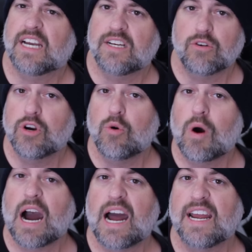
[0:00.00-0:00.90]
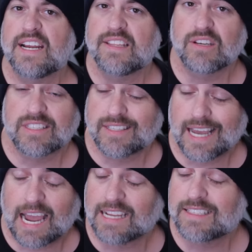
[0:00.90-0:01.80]
I don't know why. That's
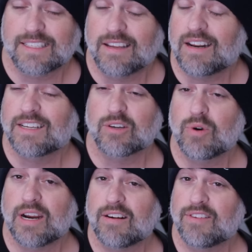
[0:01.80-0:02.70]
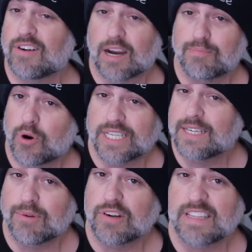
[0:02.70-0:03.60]
the hats they like to wear. They're not
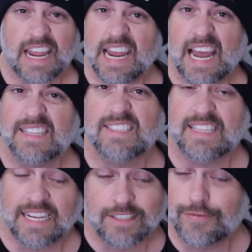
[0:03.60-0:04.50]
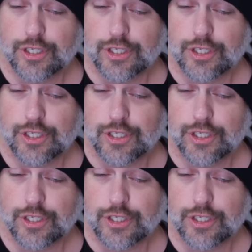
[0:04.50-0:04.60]
pointy birthday hats, that's for